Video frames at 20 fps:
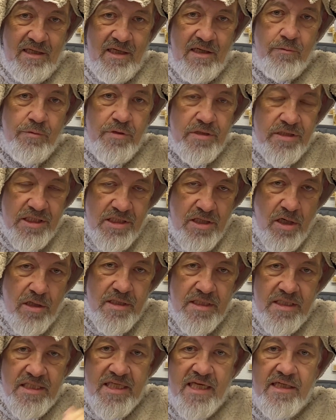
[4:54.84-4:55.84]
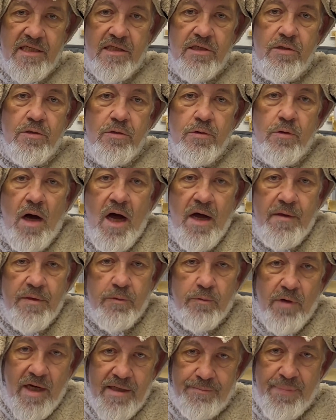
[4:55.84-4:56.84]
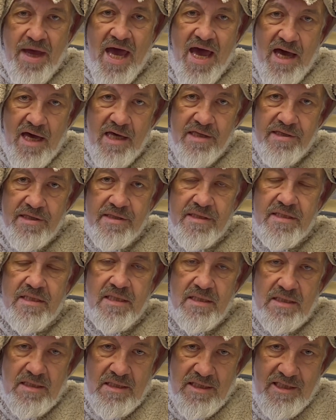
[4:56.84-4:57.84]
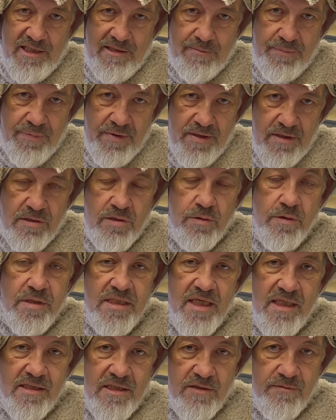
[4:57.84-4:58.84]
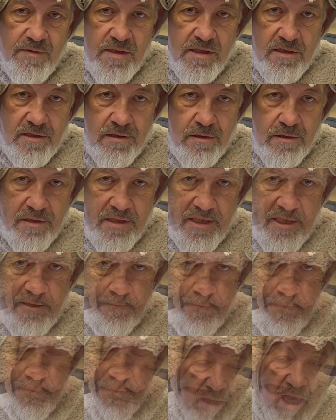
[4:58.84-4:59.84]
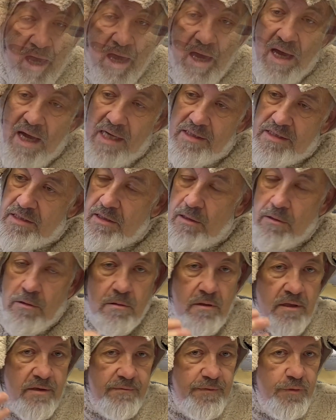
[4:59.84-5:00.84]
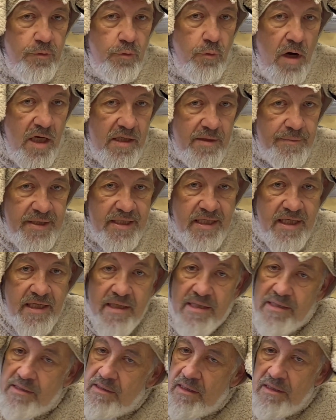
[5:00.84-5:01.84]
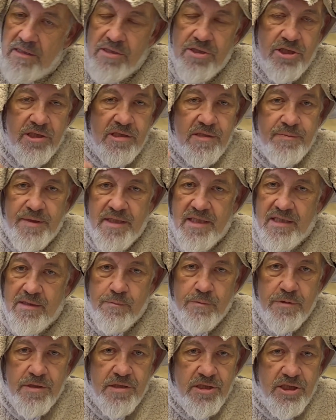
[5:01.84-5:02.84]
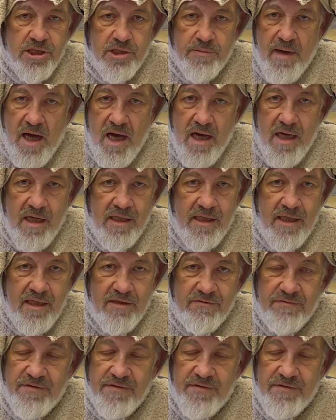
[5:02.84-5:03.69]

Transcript: will start setting you on the right path to sleep, to a sense of security. And so if you want to begin, just begin with the Shema and